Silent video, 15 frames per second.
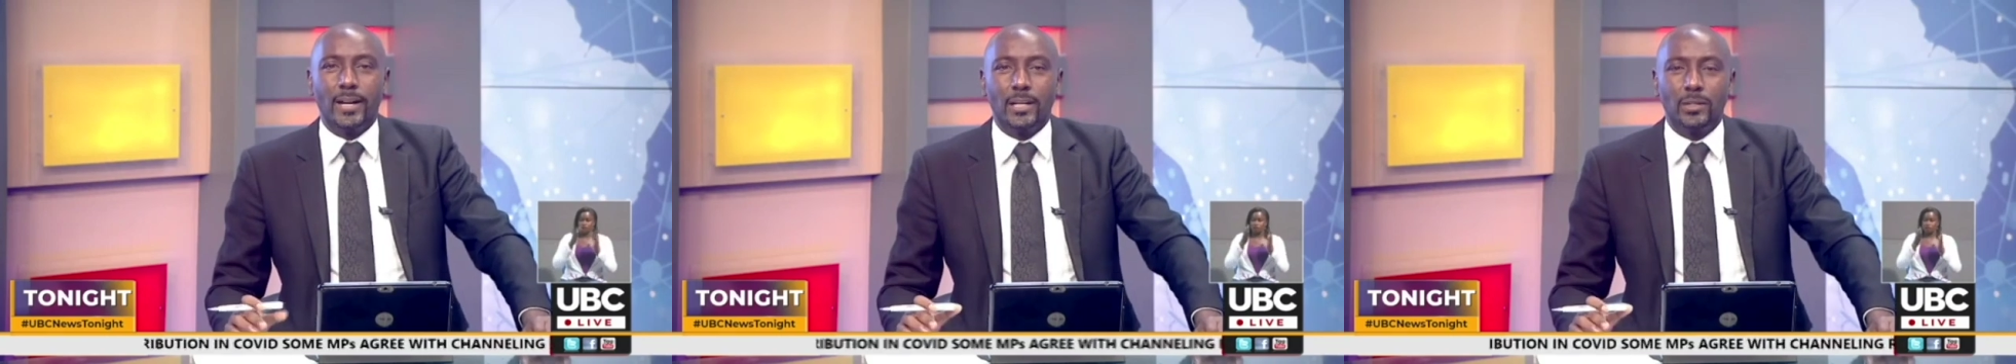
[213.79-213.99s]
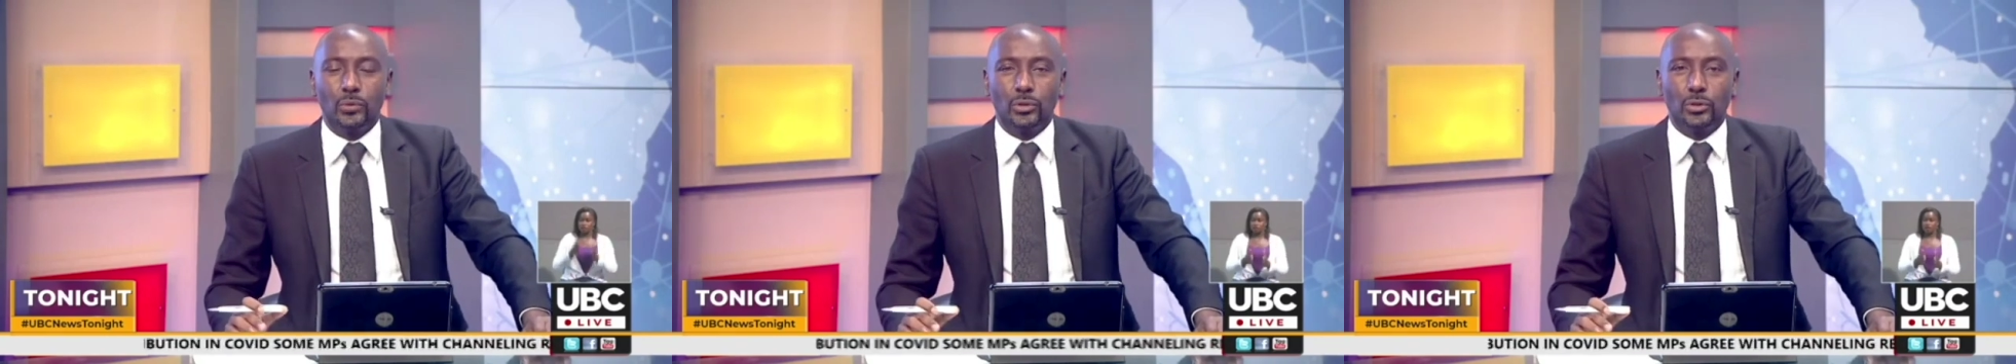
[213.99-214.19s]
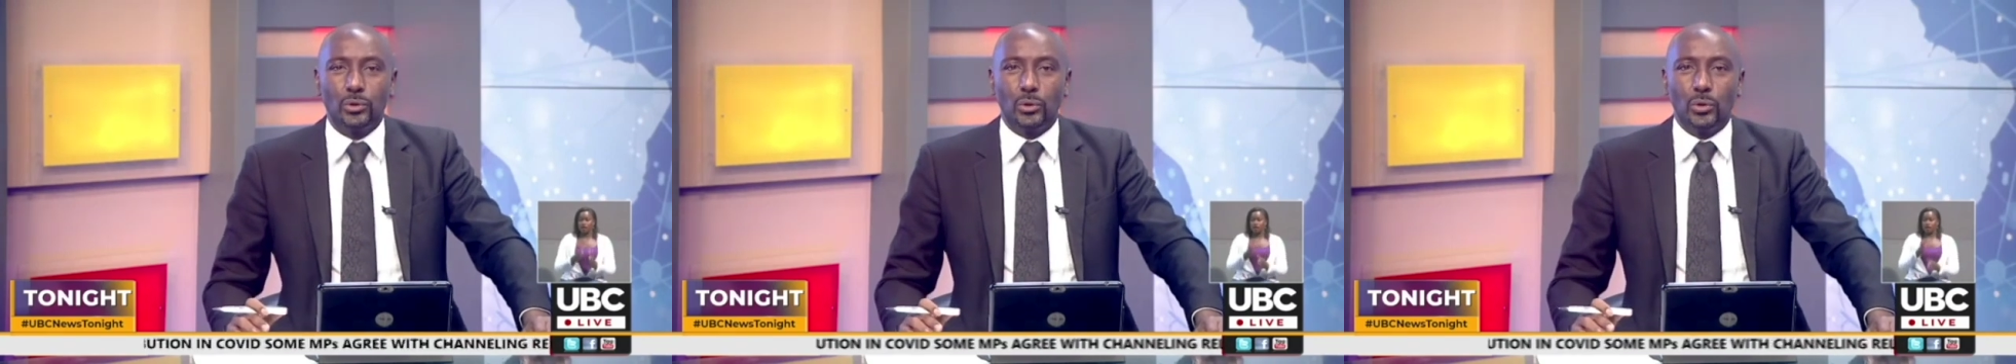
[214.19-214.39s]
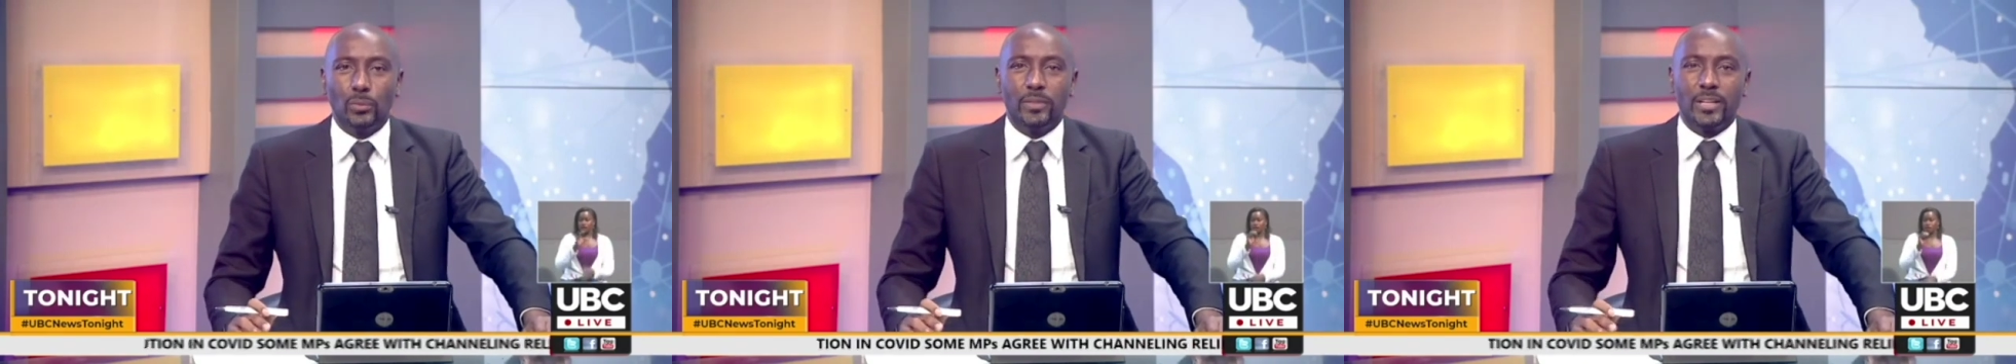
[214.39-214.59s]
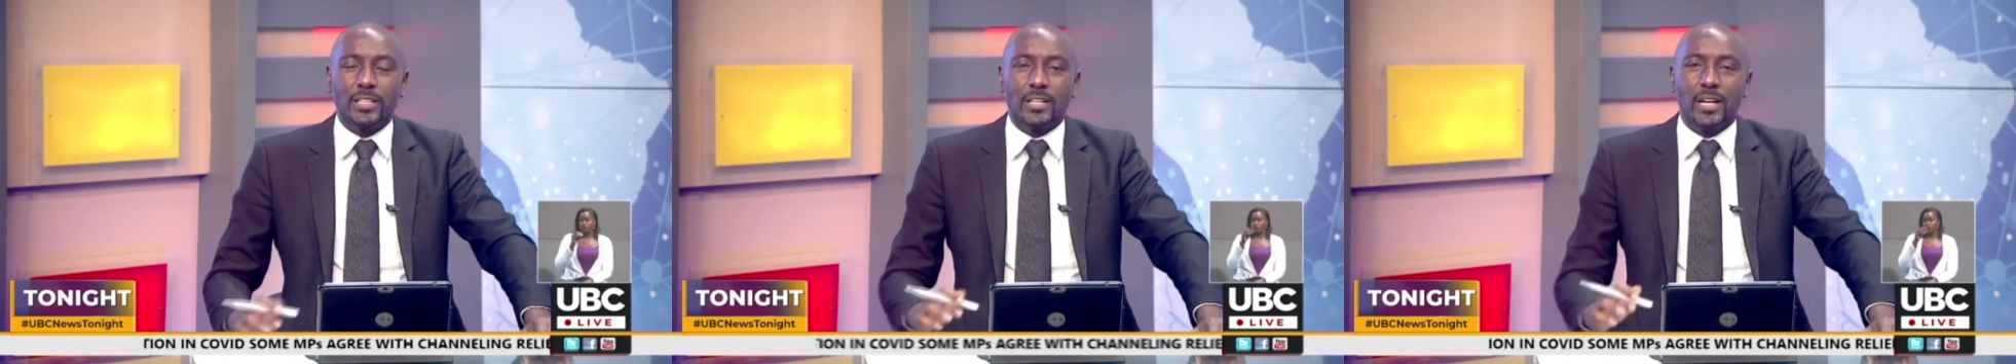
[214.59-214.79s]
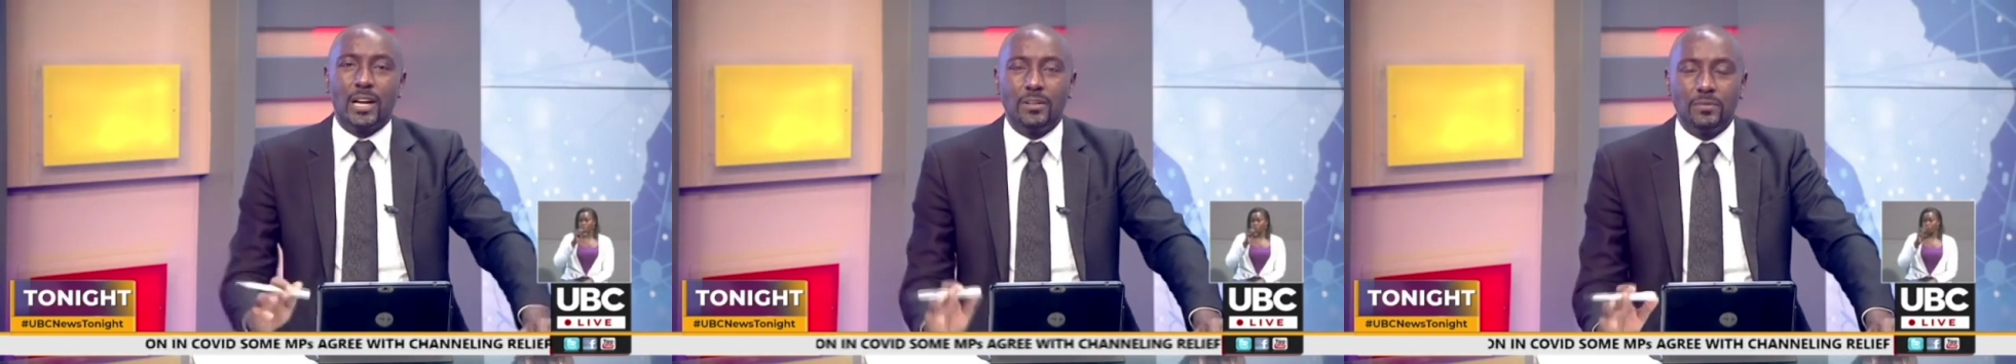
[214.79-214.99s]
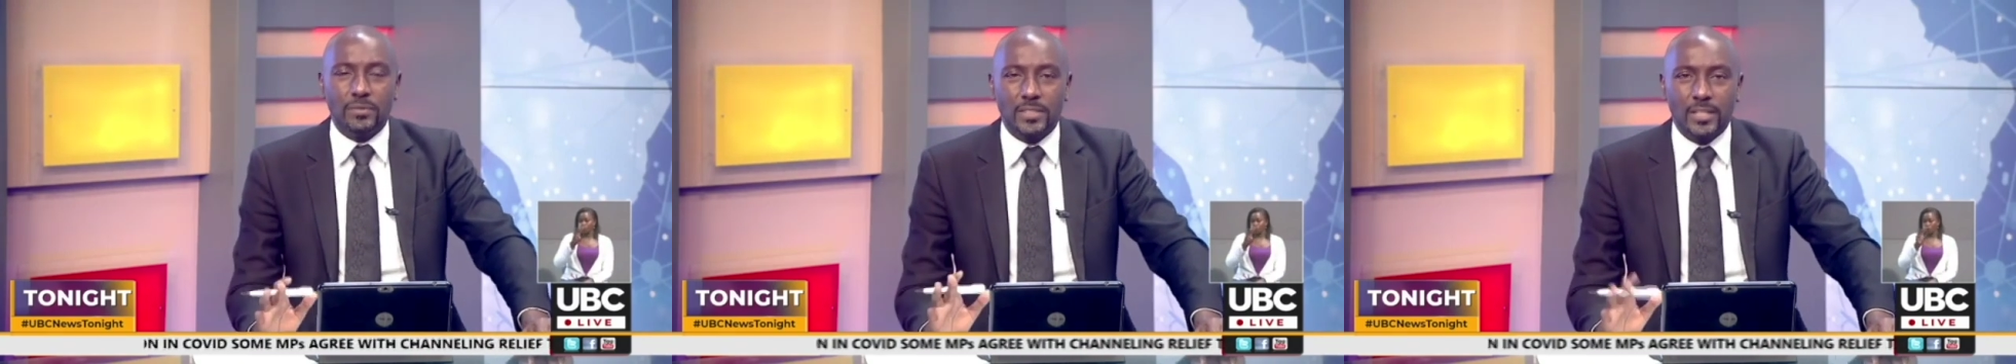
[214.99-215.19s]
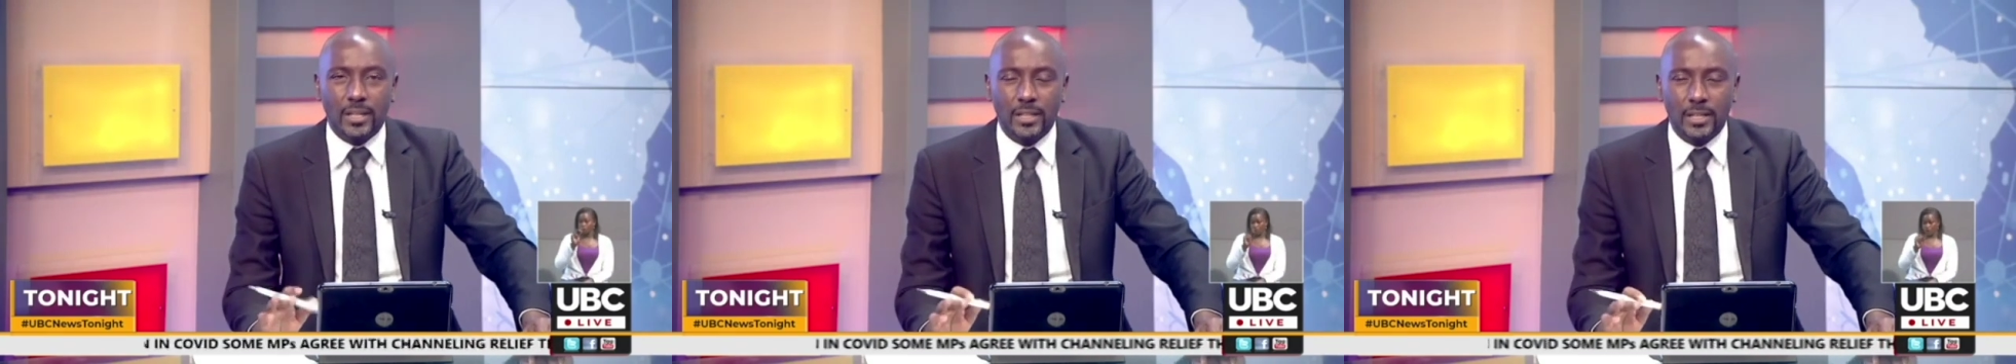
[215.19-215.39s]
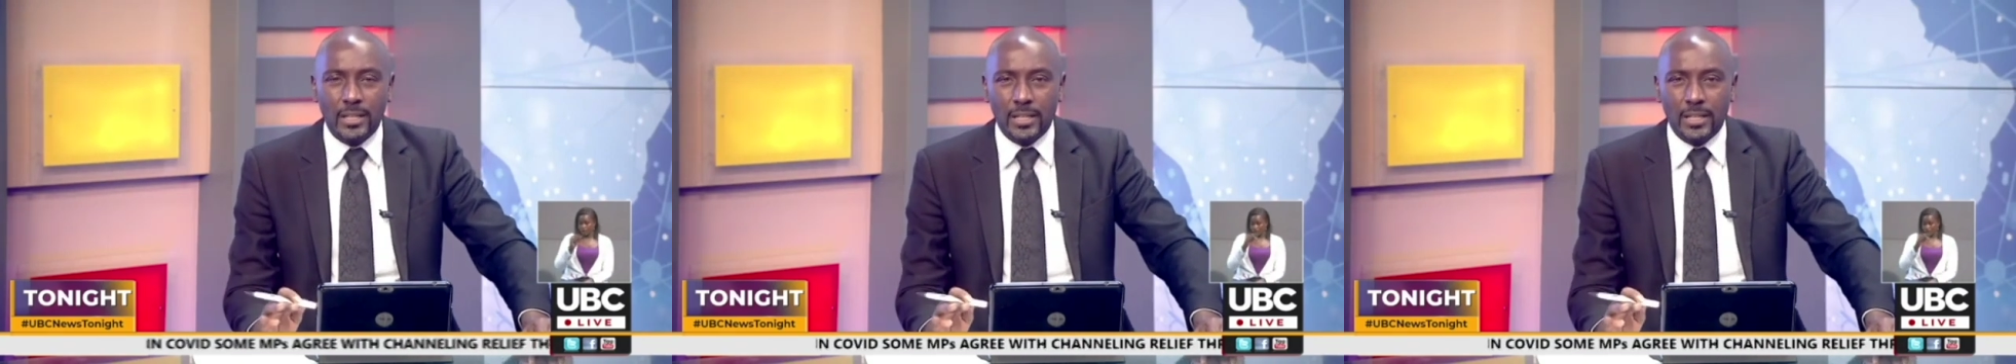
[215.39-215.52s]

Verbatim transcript: and we do hope that after